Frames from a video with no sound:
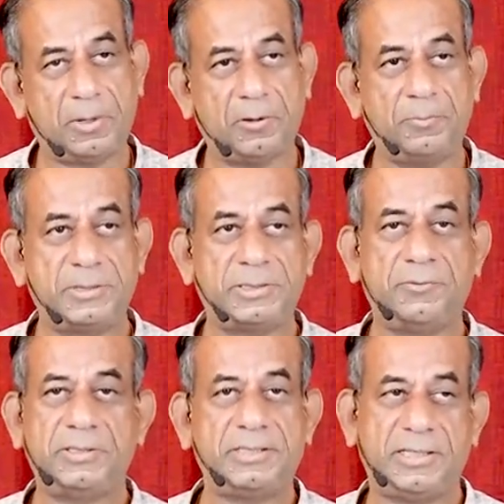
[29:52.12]
proud
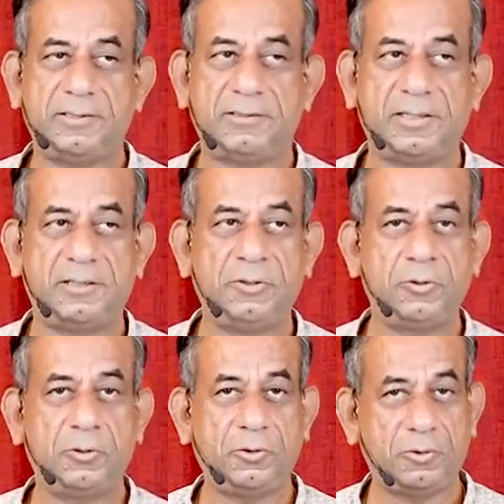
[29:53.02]
person will say that
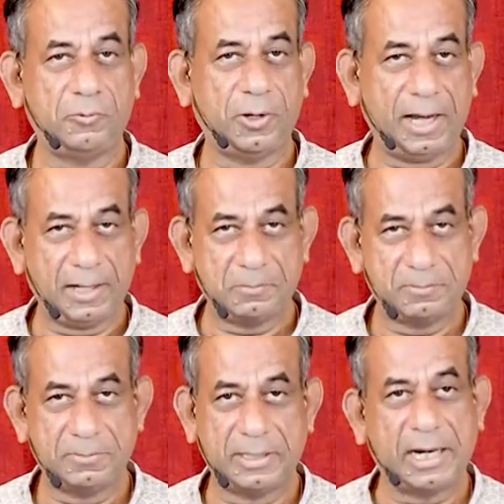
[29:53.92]
you don't know who I am,
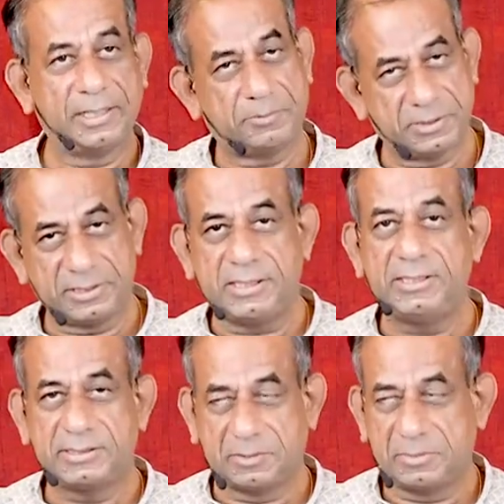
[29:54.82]
and the person
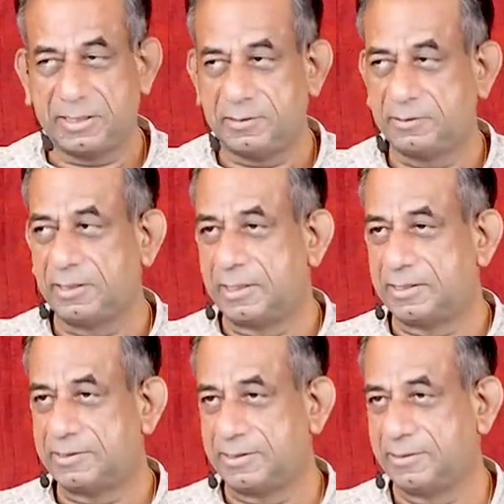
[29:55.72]
is something,
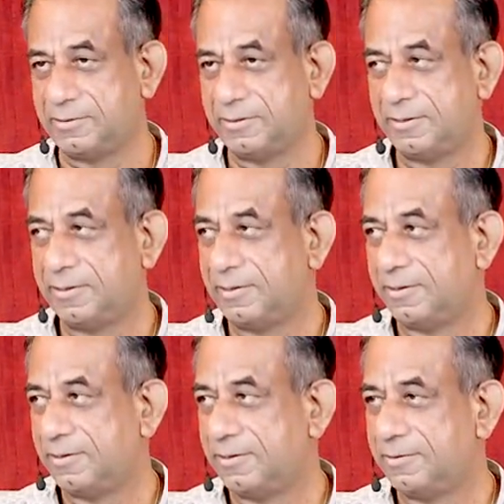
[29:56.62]
let us say.
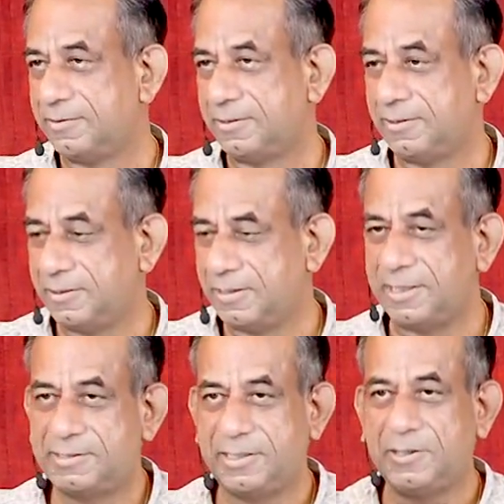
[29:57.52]
Uh,
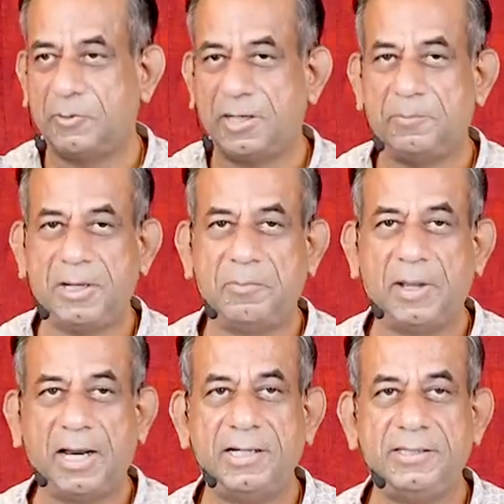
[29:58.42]
let's say you are a big
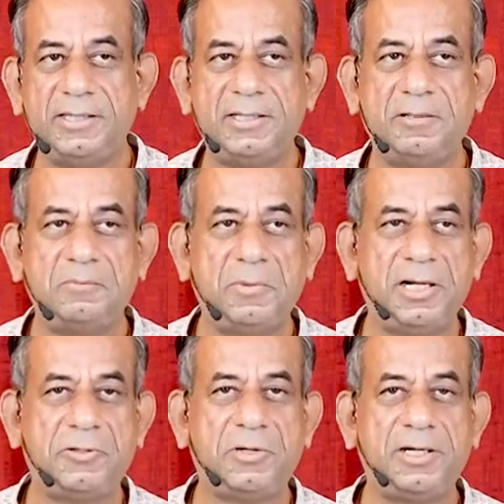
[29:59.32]
man in the
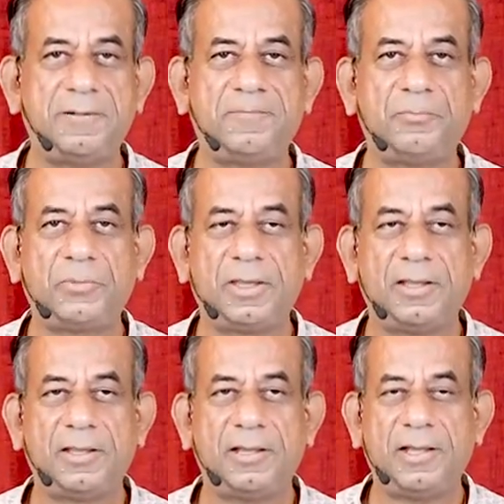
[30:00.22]
military,
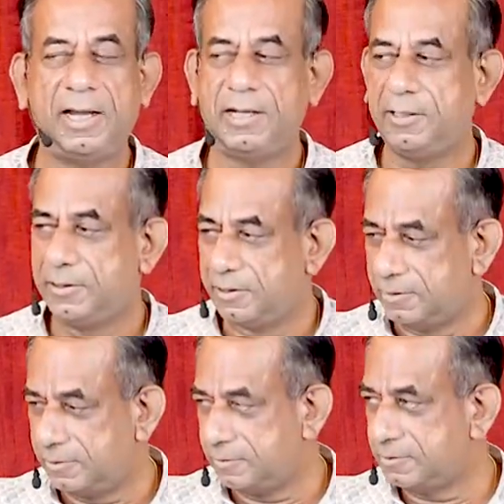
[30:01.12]
and
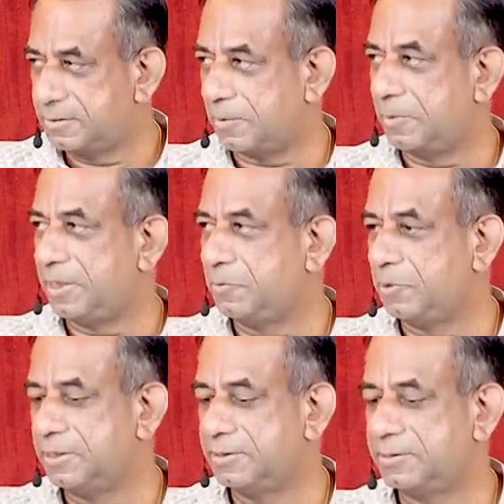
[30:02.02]
somebody
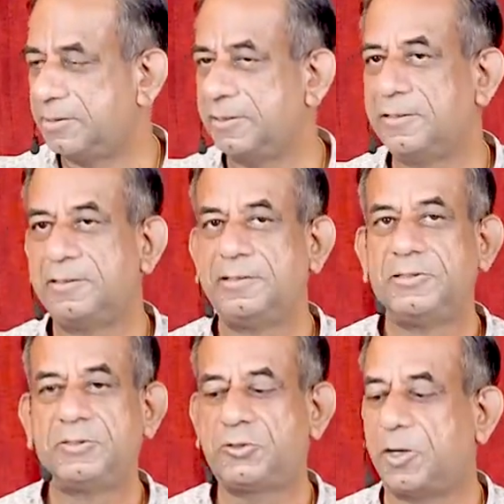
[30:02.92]
who is uh,
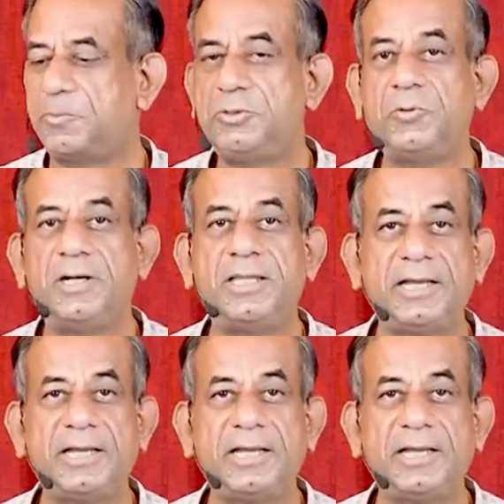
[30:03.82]
stops you at